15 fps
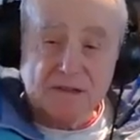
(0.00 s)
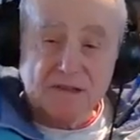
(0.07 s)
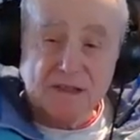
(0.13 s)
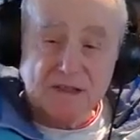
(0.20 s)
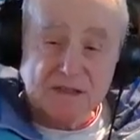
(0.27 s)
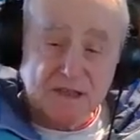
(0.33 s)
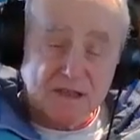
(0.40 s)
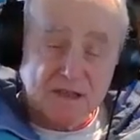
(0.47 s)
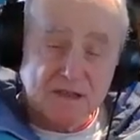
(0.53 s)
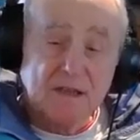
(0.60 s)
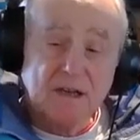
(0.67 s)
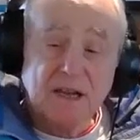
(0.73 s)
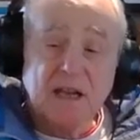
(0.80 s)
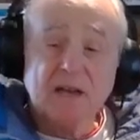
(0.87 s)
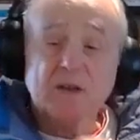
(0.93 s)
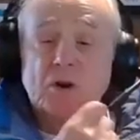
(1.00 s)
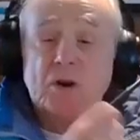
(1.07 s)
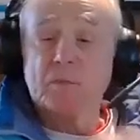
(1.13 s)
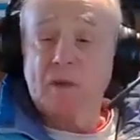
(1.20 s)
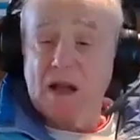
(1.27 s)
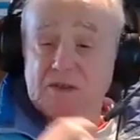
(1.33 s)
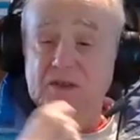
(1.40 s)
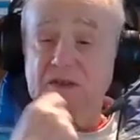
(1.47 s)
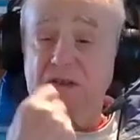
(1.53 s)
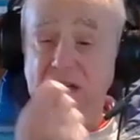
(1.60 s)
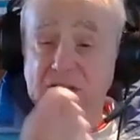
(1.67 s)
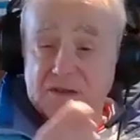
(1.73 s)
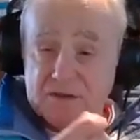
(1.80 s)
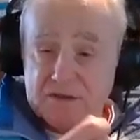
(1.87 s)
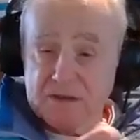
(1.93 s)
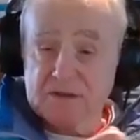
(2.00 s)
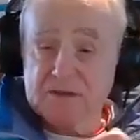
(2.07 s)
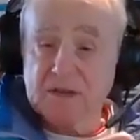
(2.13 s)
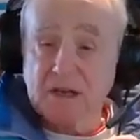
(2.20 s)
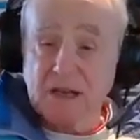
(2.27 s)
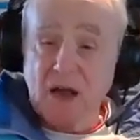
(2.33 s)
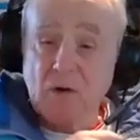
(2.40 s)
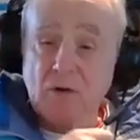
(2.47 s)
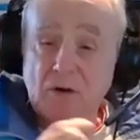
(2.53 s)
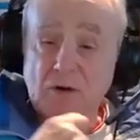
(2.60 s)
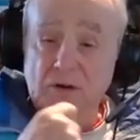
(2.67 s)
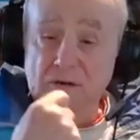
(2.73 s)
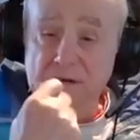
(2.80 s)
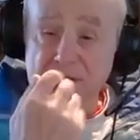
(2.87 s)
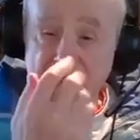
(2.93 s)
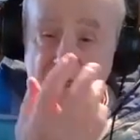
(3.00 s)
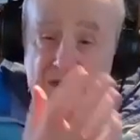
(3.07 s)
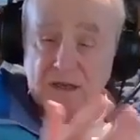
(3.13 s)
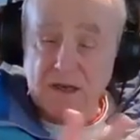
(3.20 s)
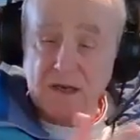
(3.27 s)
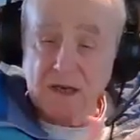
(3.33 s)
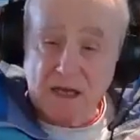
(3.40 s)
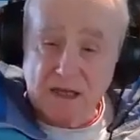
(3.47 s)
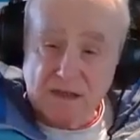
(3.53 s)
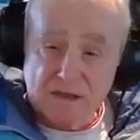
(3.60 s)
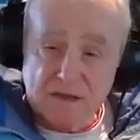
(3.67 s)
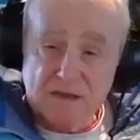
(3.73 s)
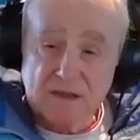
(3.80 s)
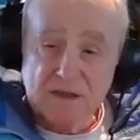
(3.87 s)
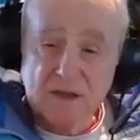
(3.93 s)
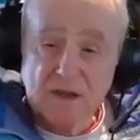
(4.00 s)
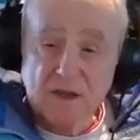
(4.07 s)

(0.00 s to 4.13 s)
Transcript: And she sends, in your imagination, just allow her to send a nice,